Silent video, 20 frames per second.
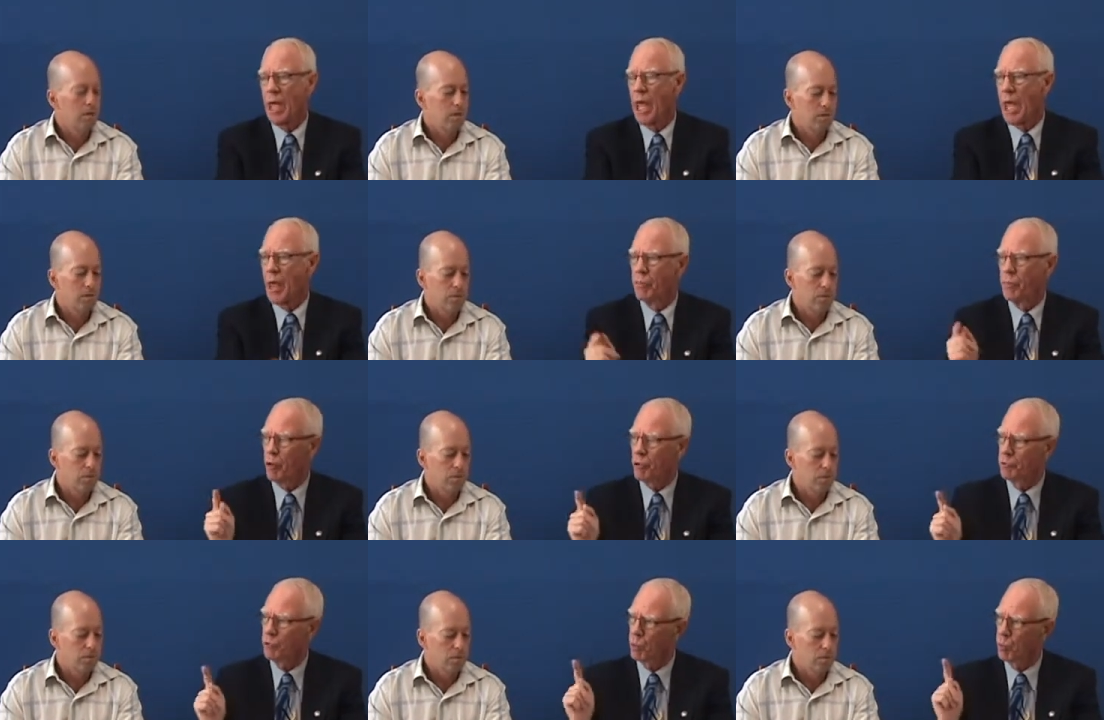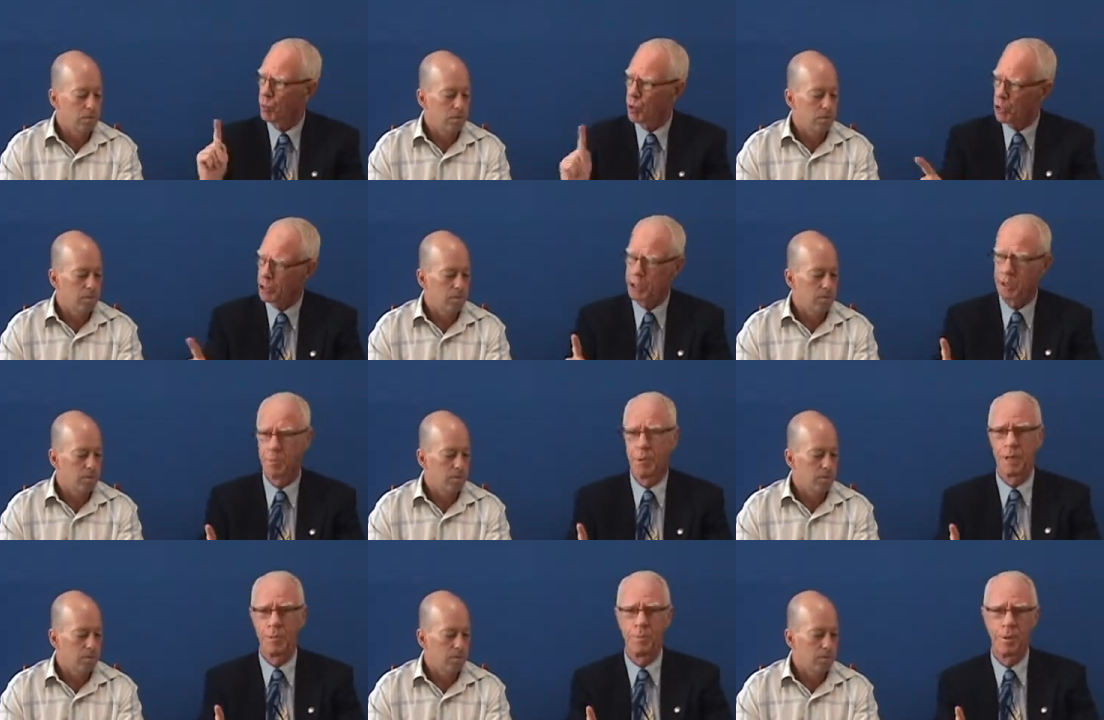Speaker 1: And those are
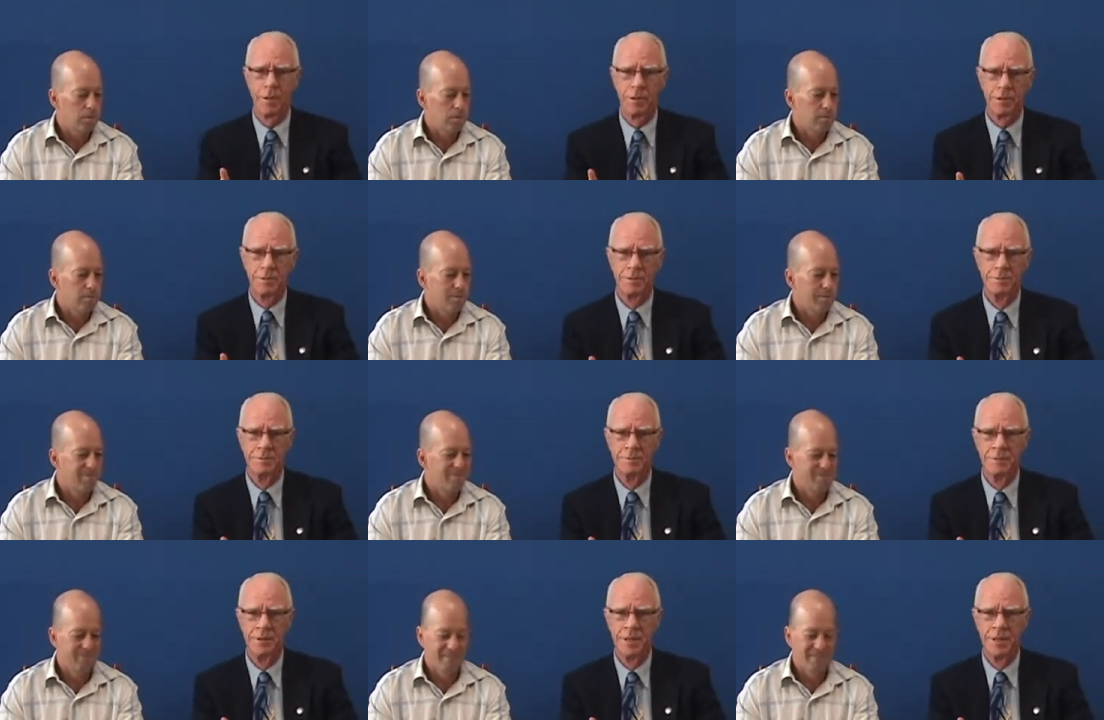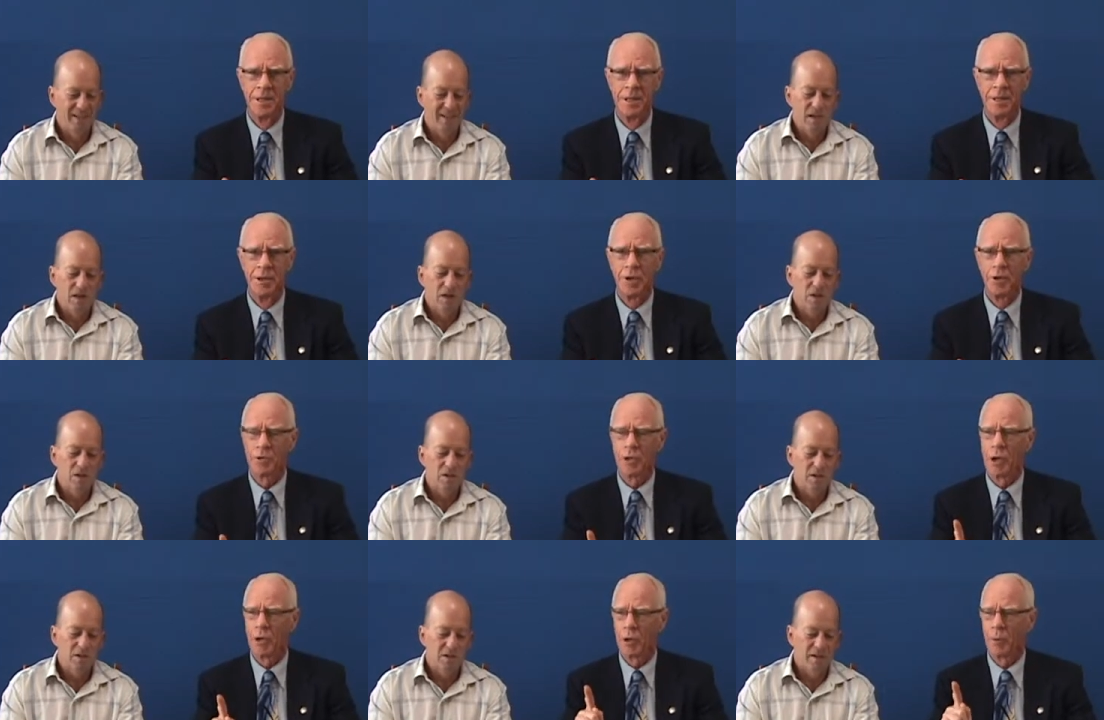working people.
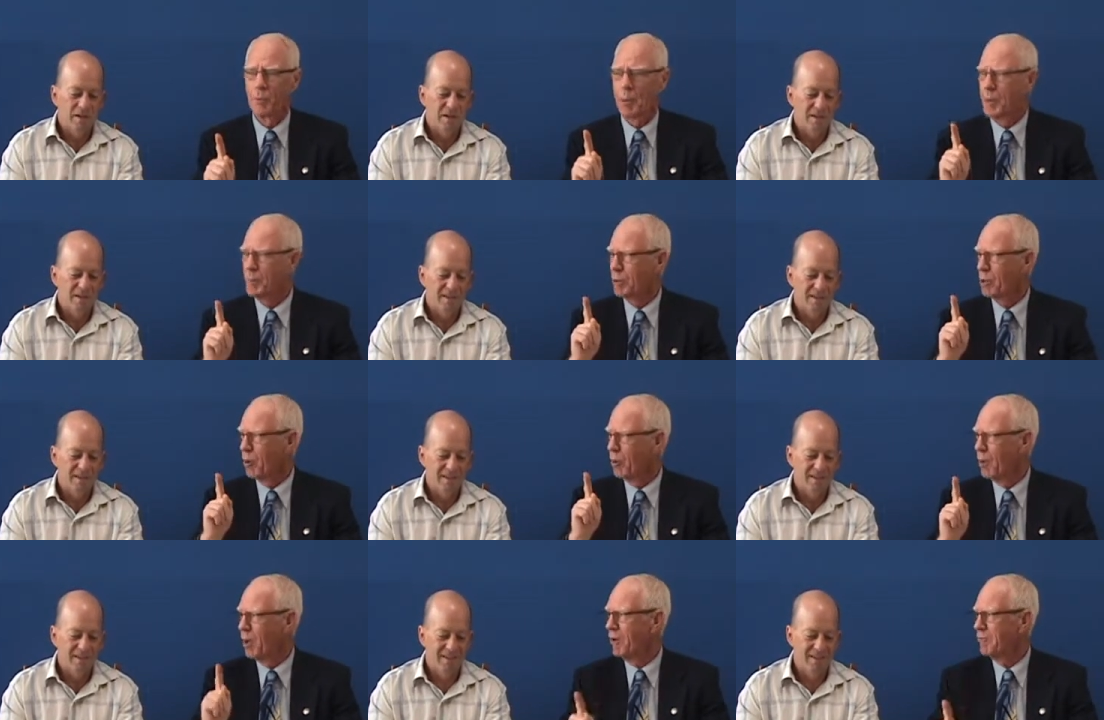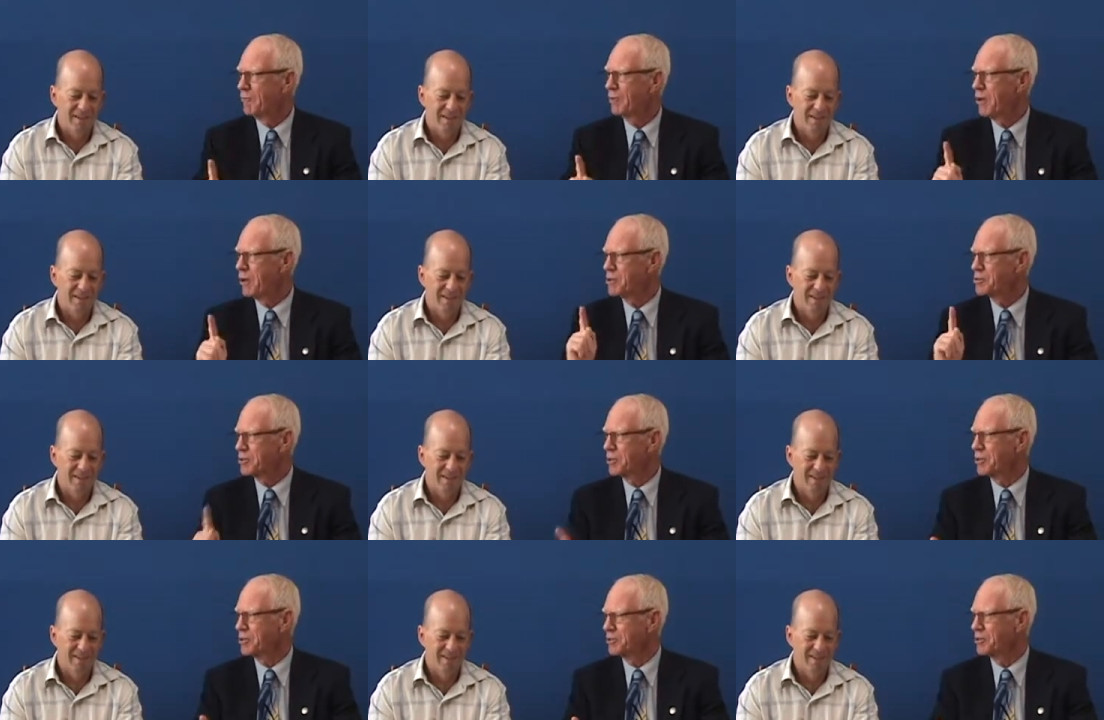Those are the people on welfare
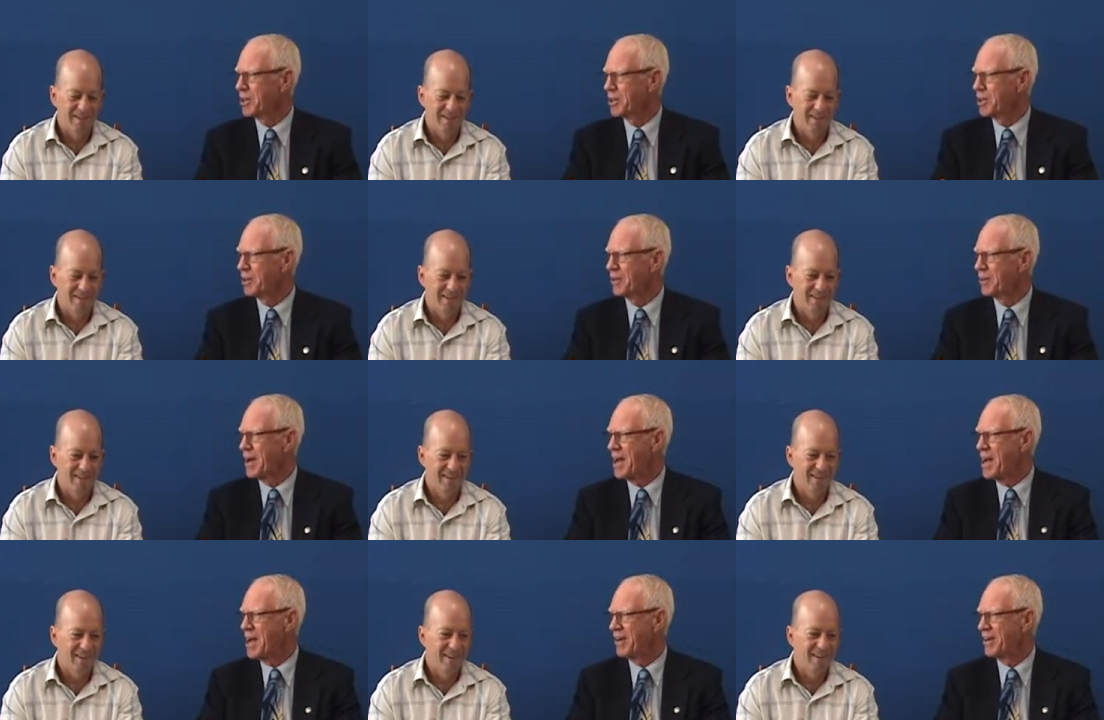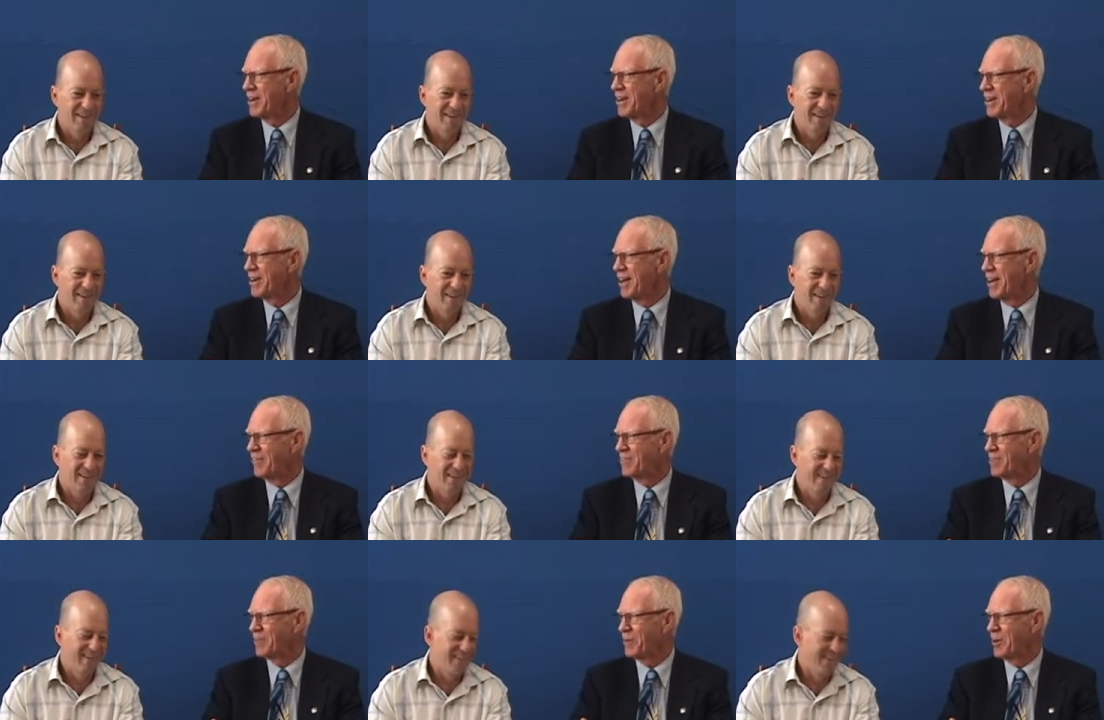are still sticking around. They
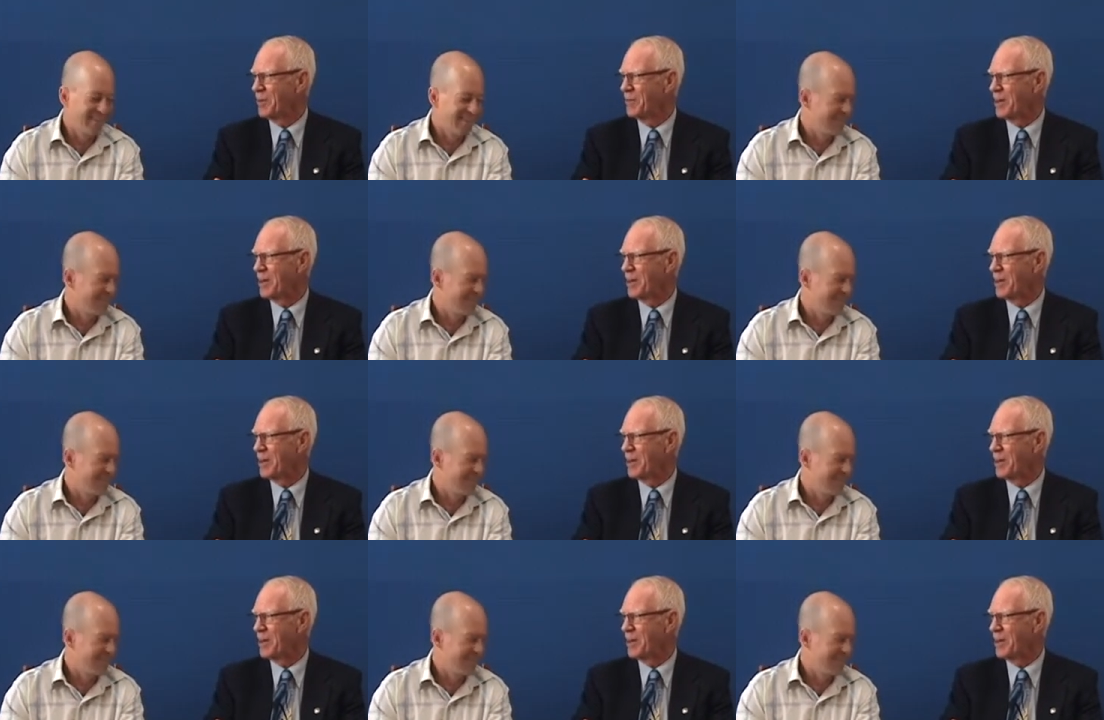don't have to worry